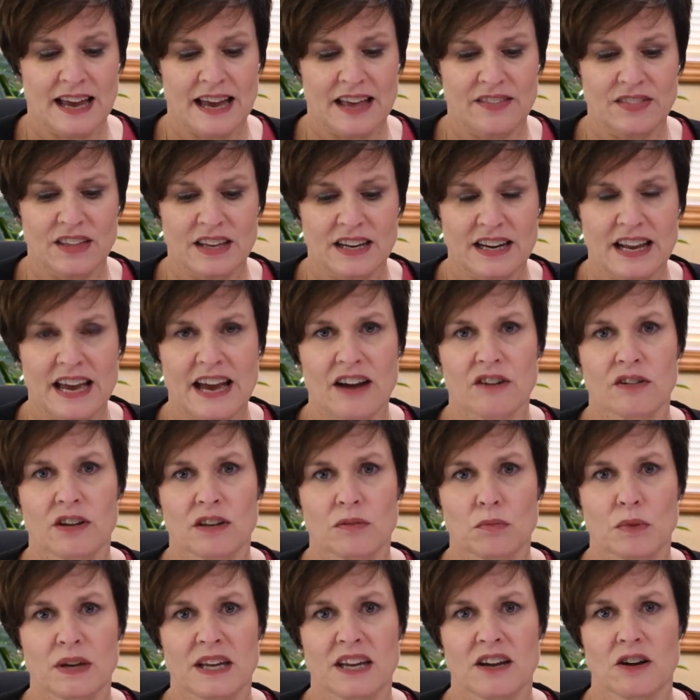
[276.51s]
and then how
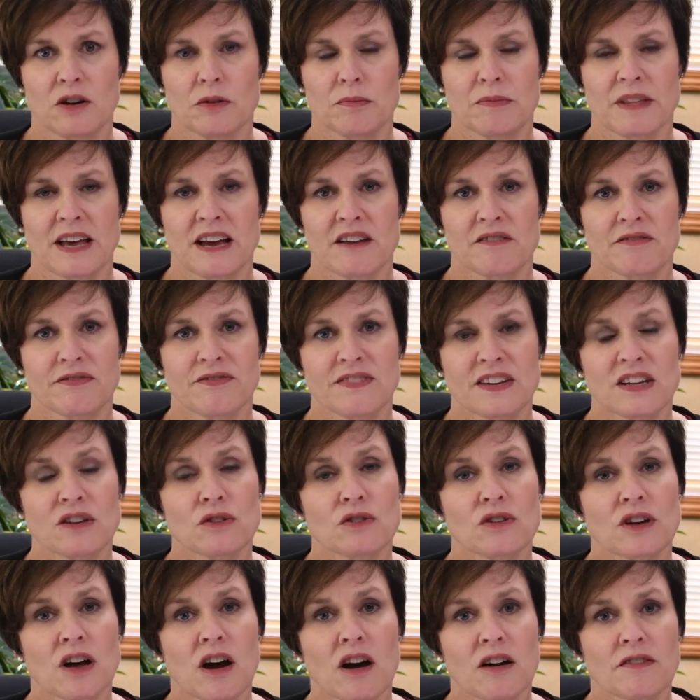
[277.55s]
can we help that
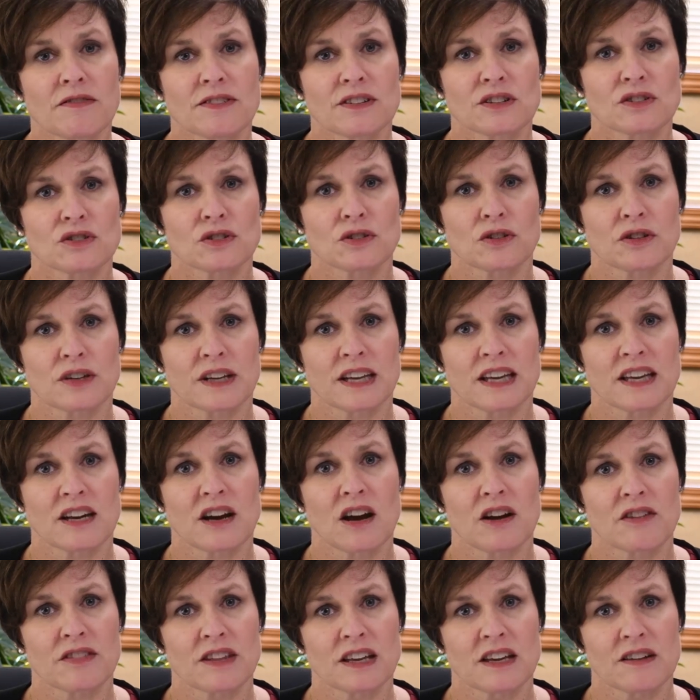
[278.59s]
field officer get
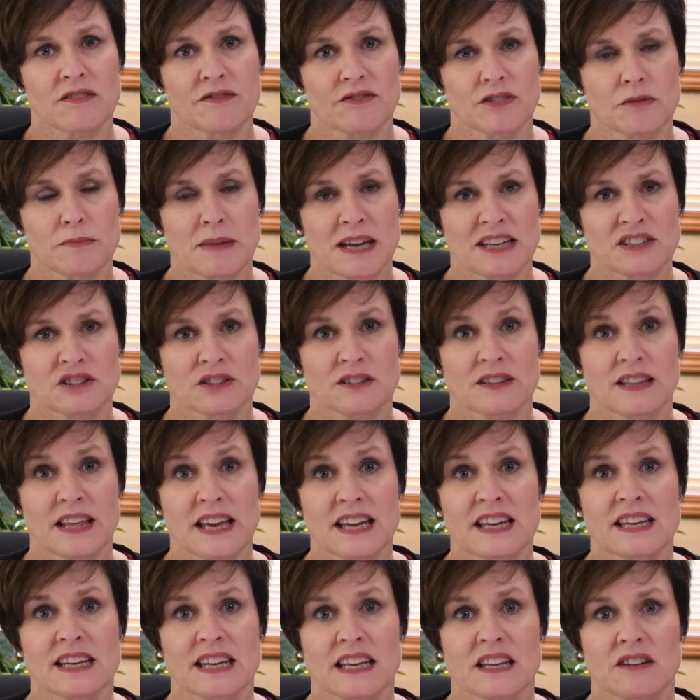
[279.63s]
all the information
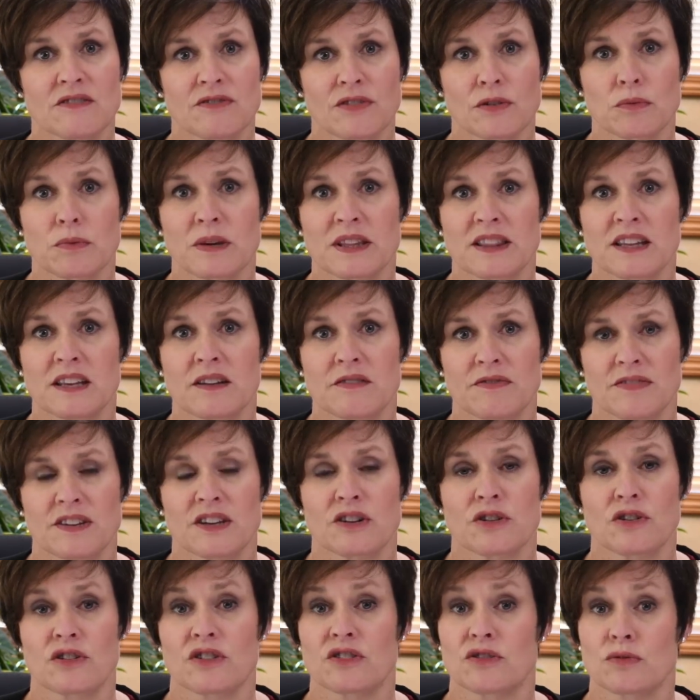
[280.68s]
they need for when the
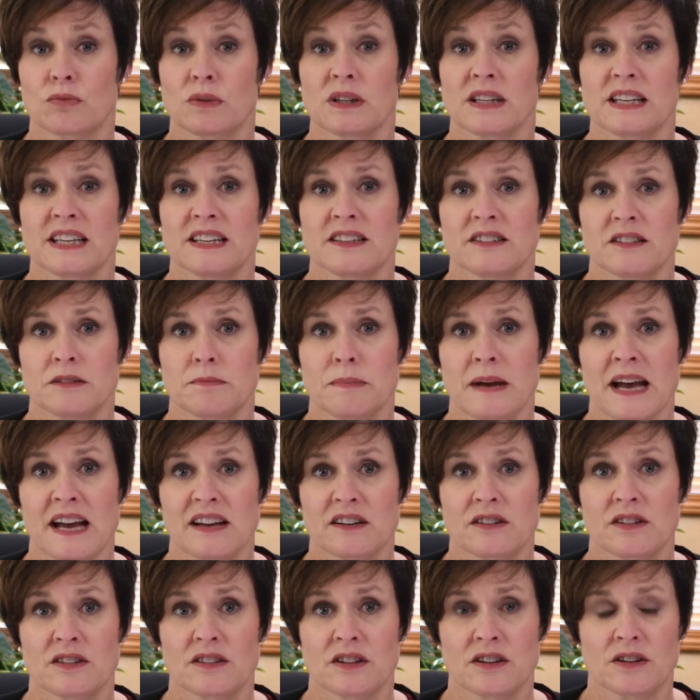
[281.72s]
offender is released
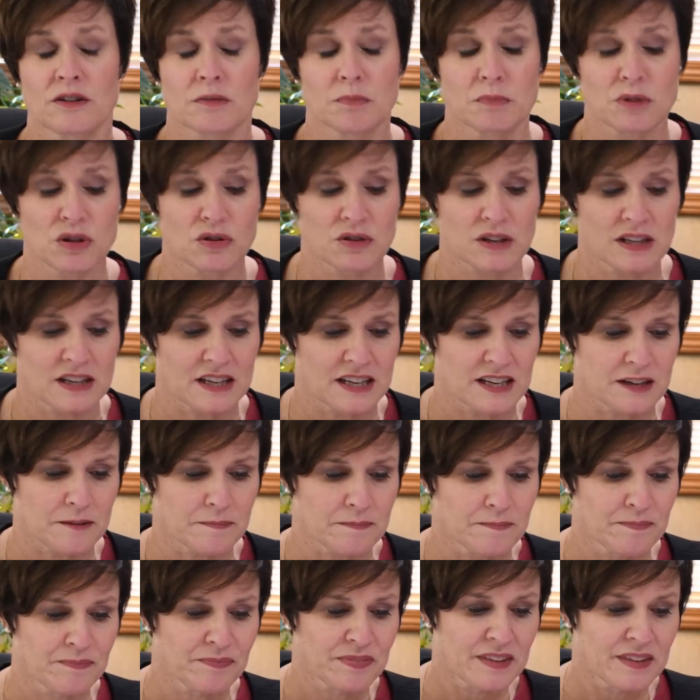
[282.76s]
back to the community.